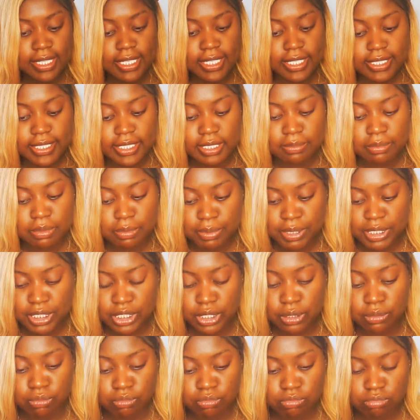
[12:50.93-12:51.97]
let's see what we
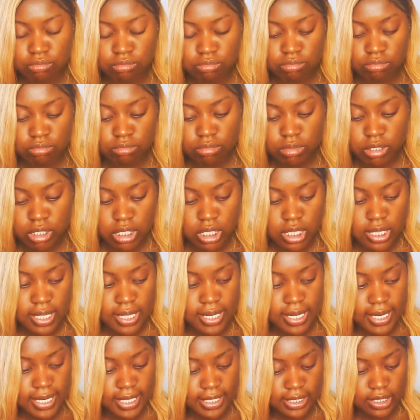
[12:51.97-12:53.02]
do.
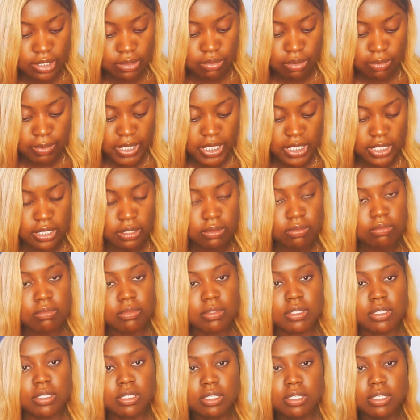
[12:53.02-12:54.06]
Let's do what we do.
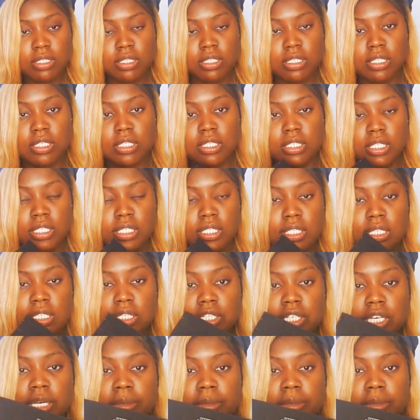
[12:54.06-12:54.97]
This is the